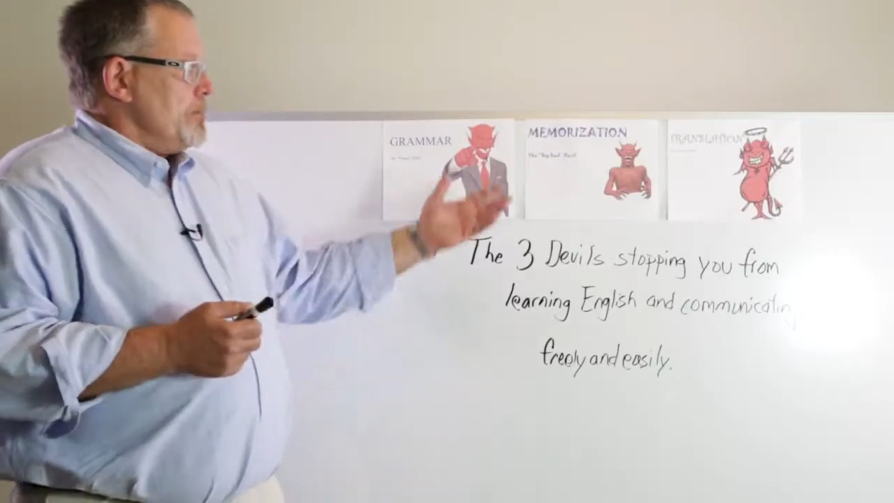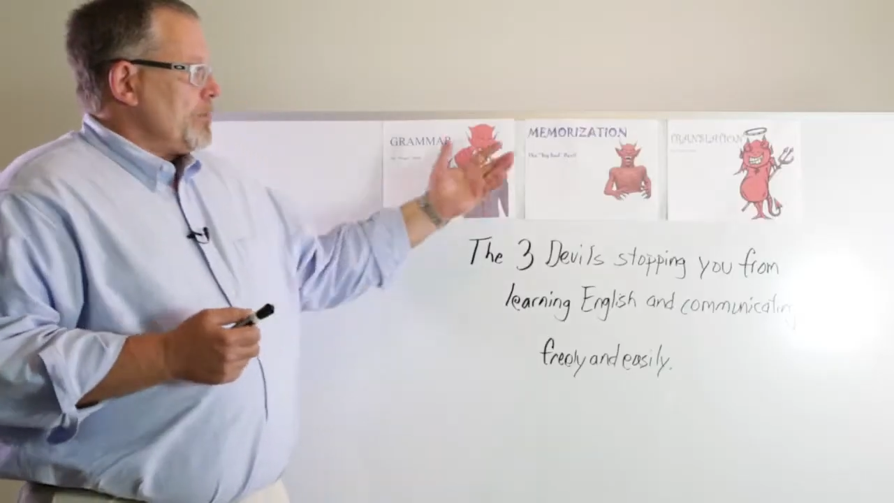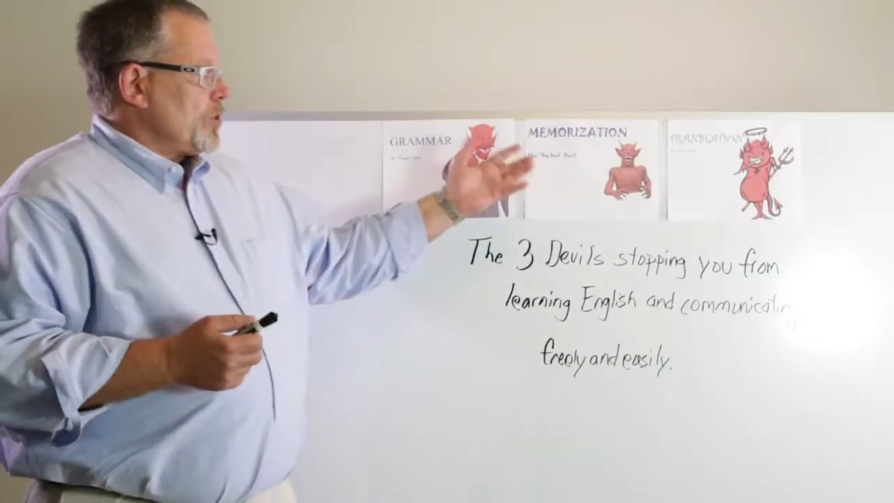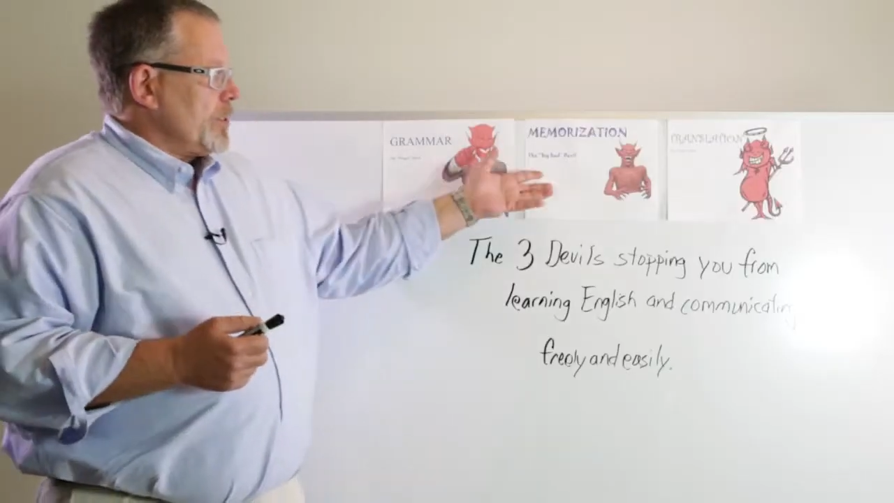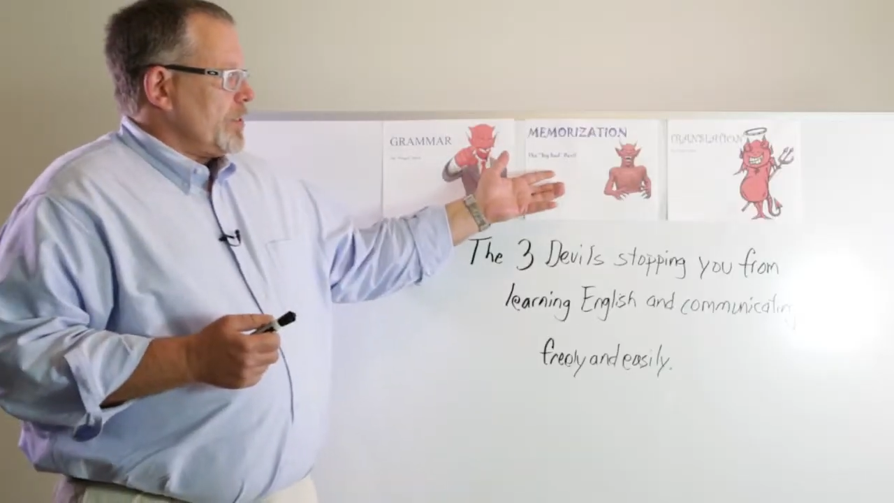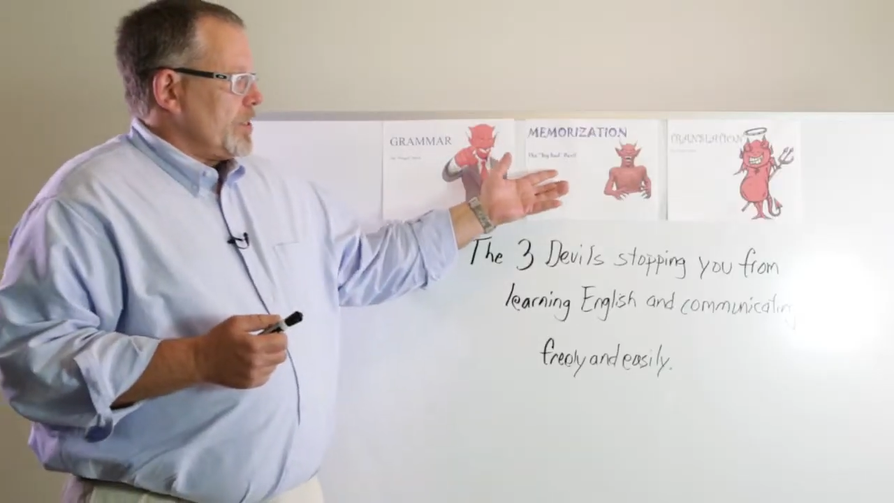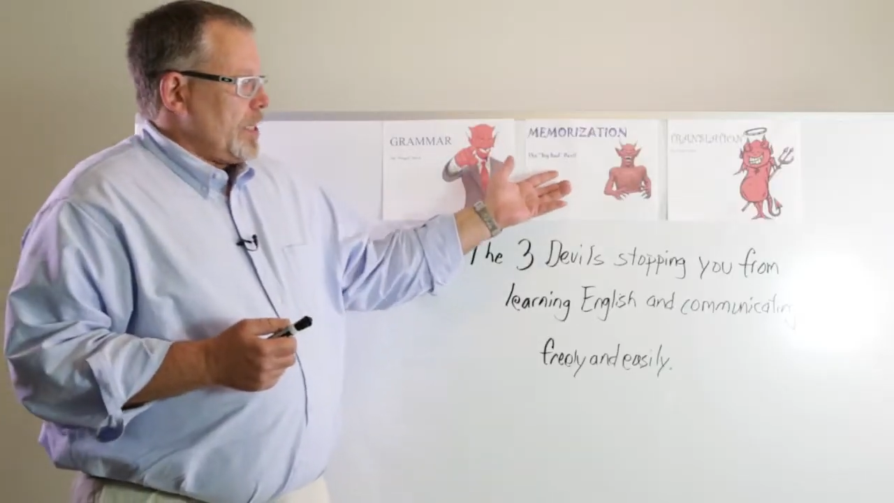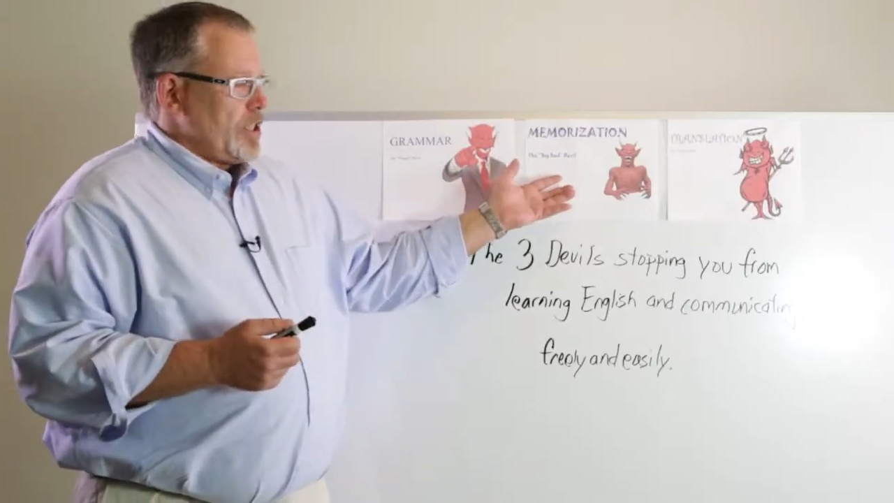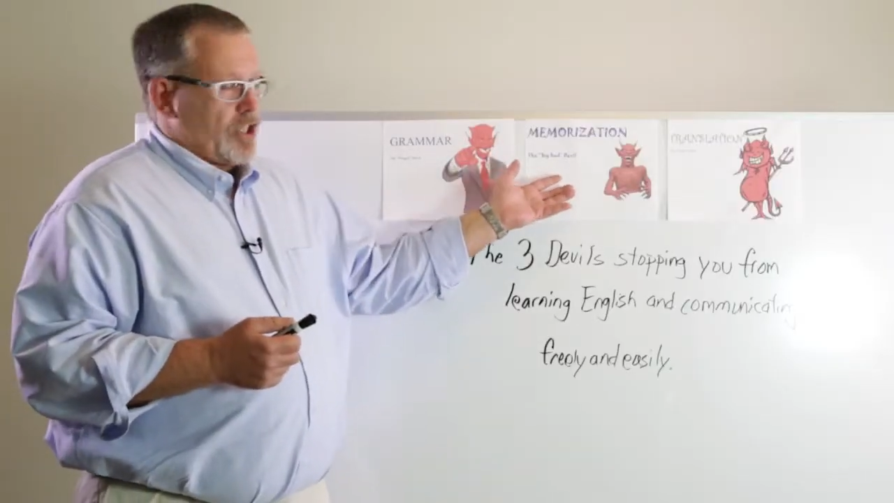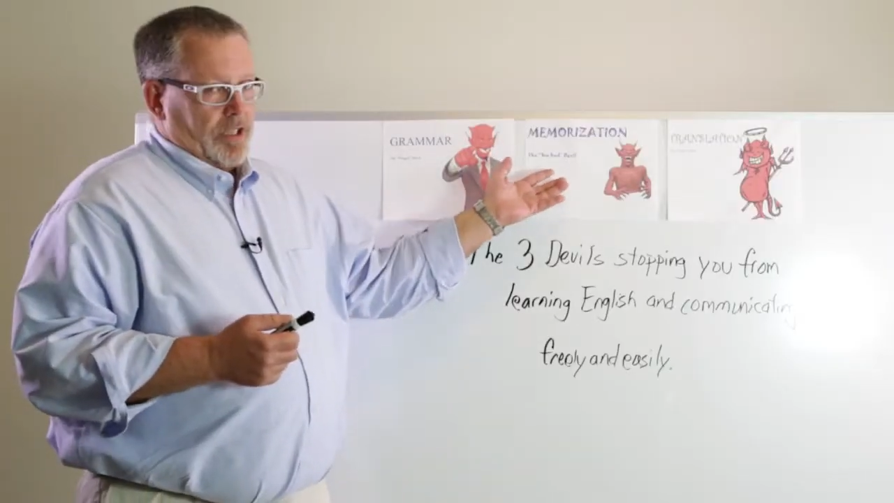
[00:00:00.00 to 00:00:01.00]

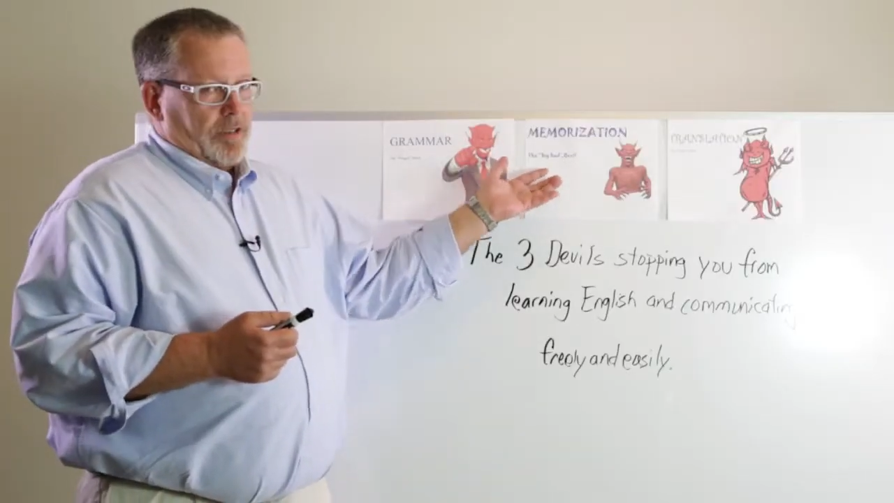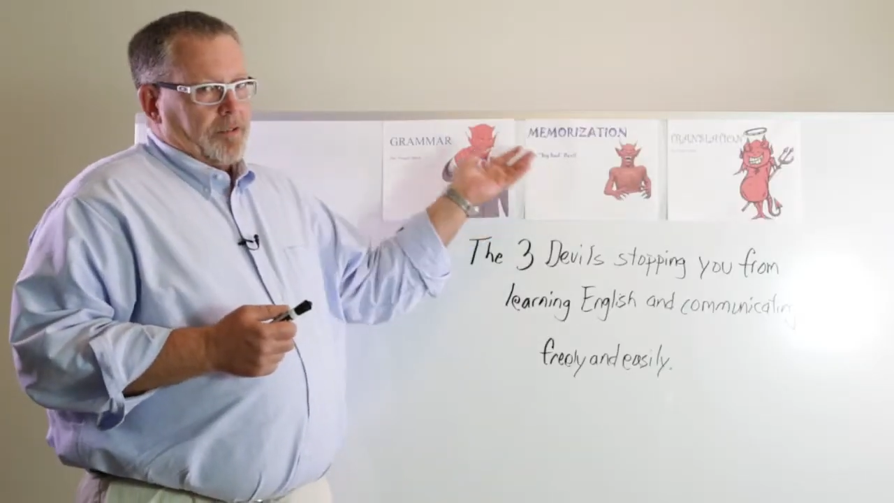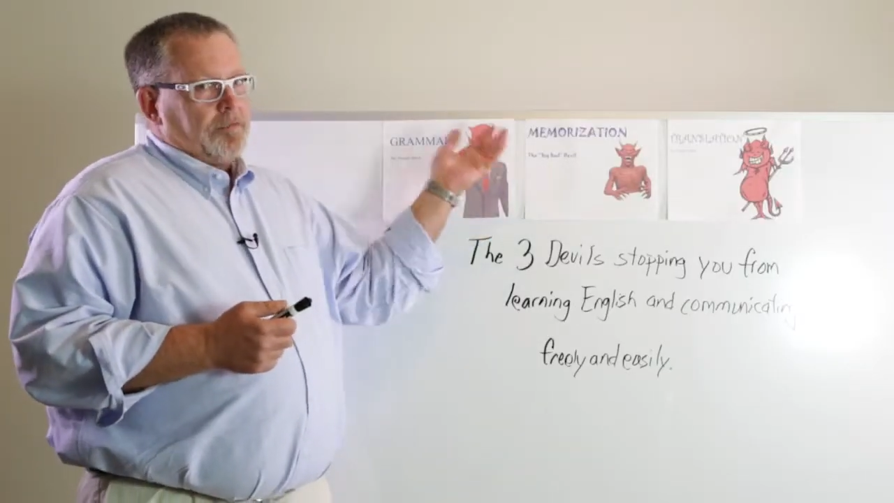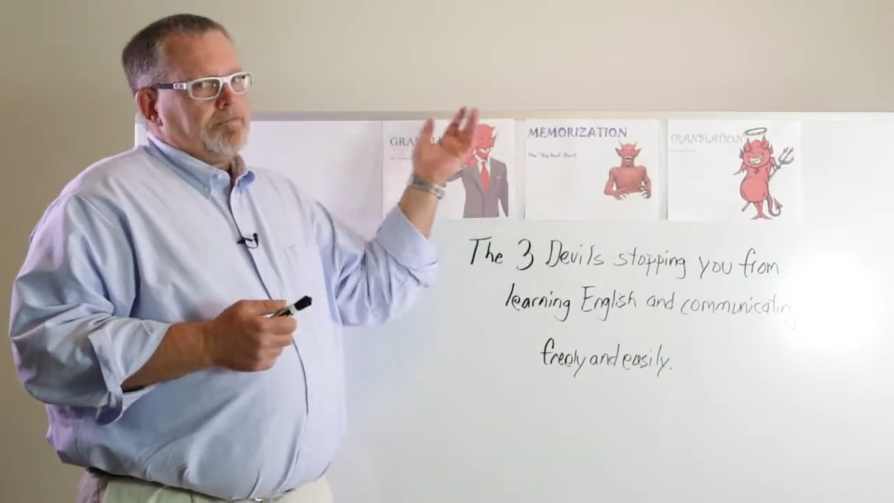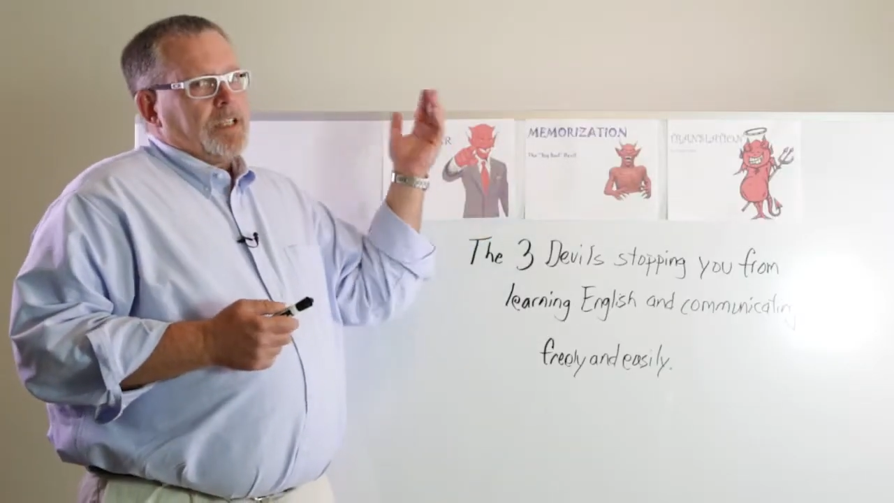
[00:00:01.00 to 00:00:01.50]
Memorization